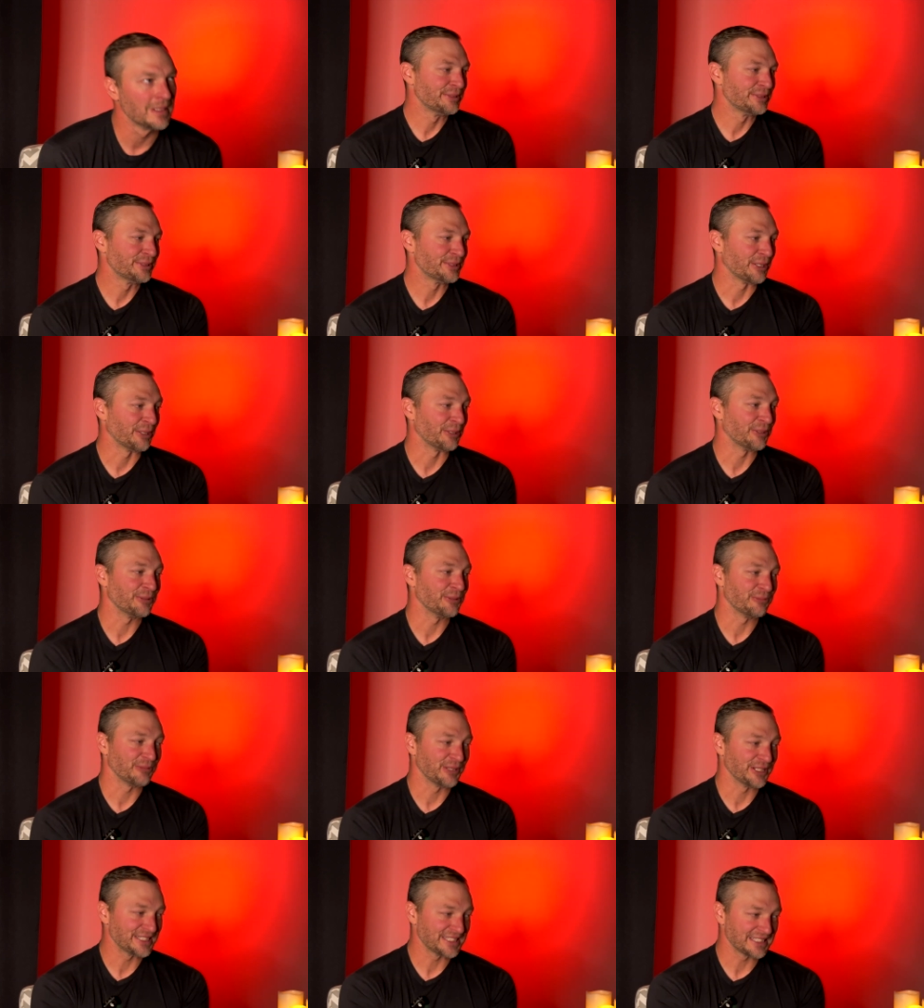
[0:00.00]
So
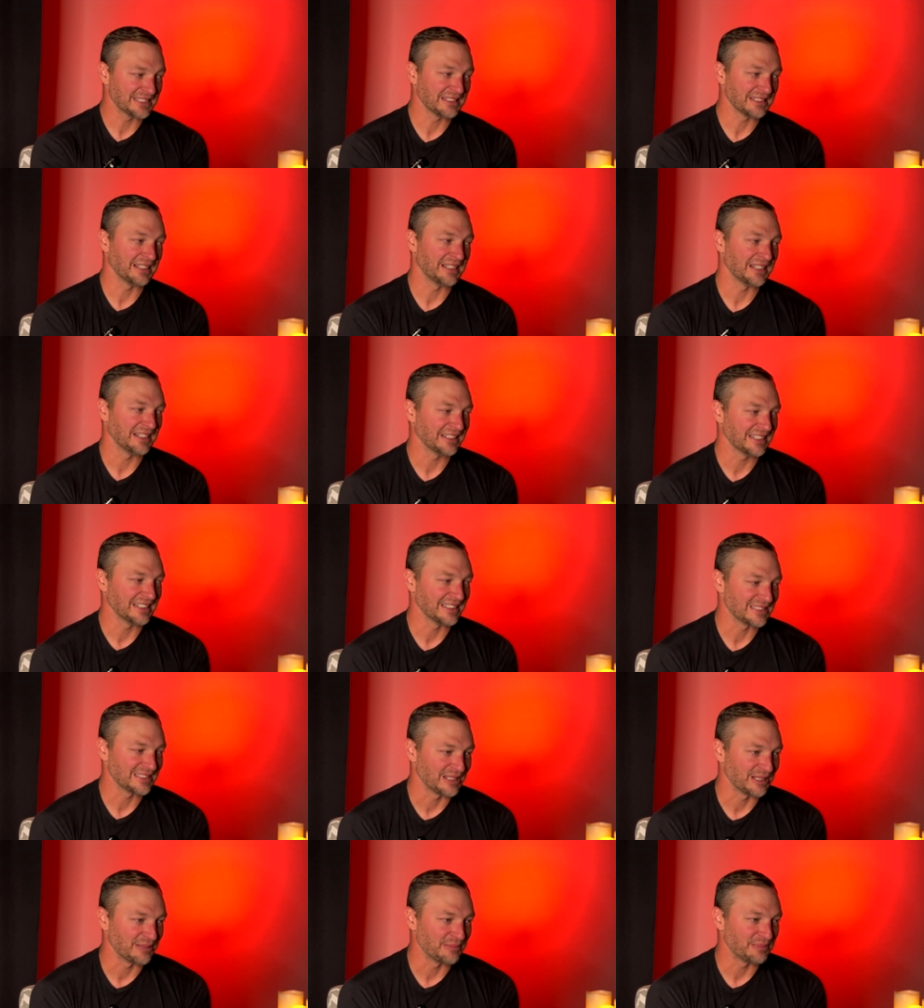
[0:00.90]
Russ
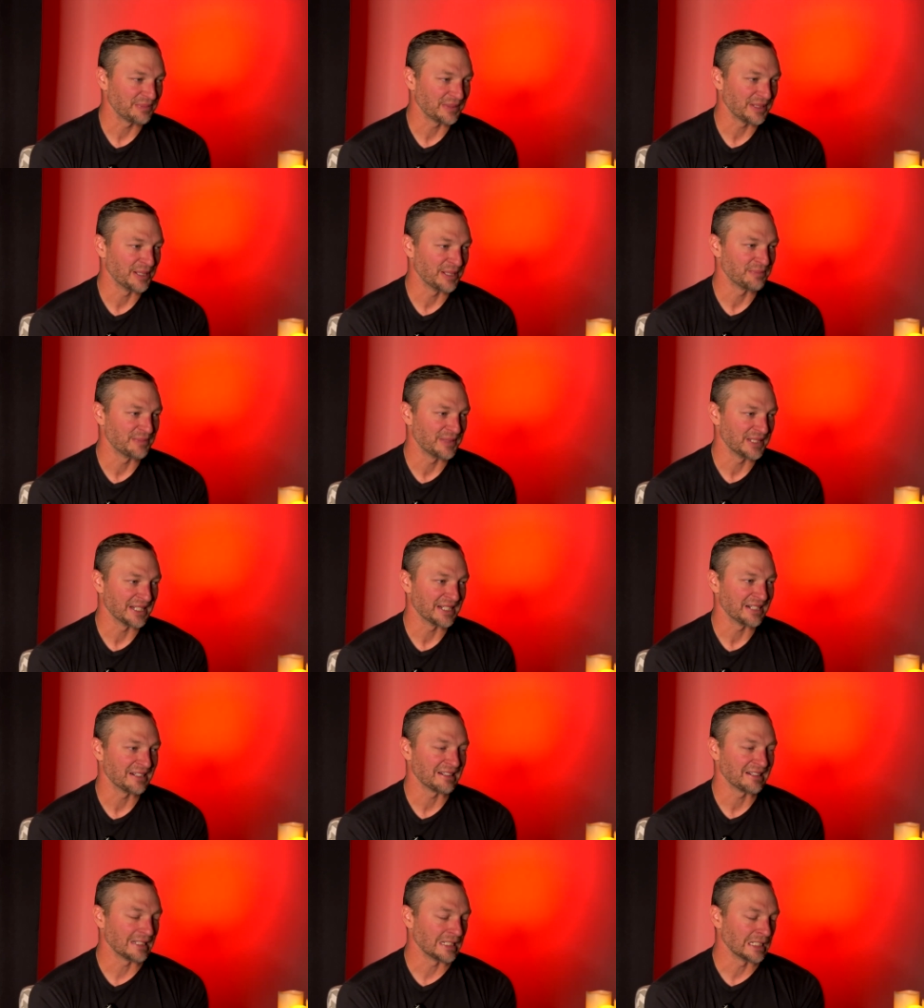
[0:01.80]
gets on up
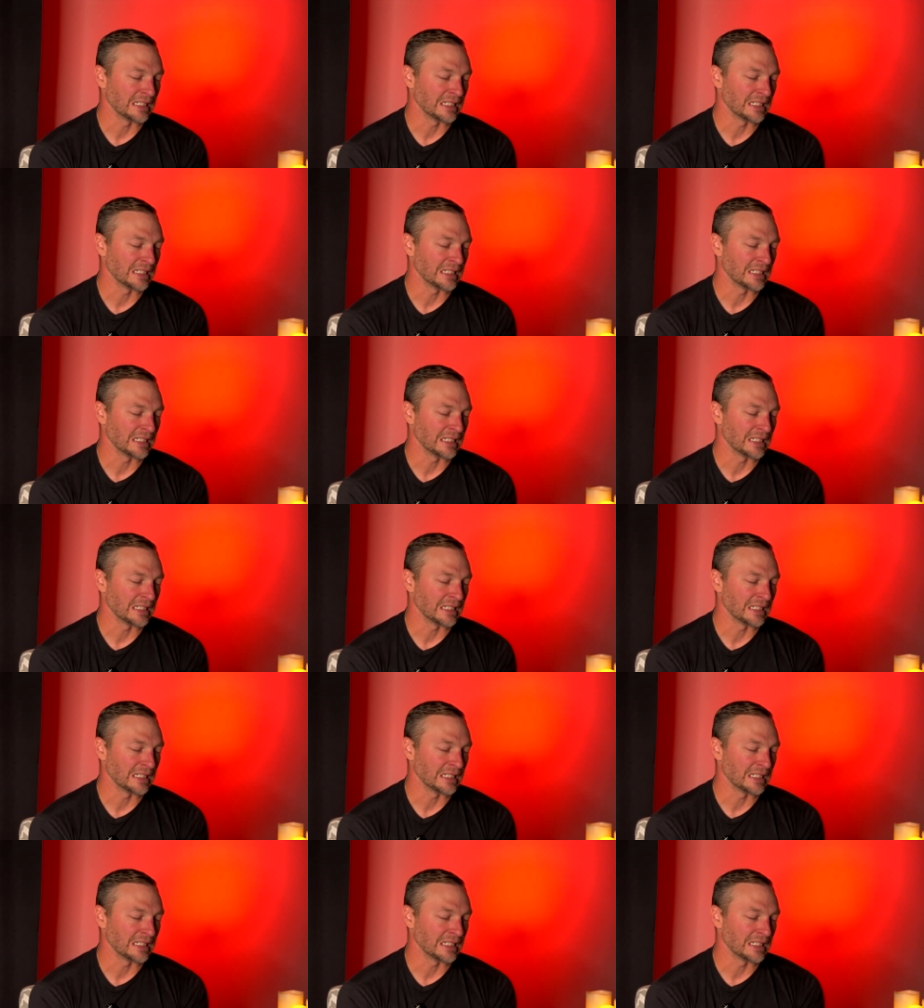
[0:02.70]
there,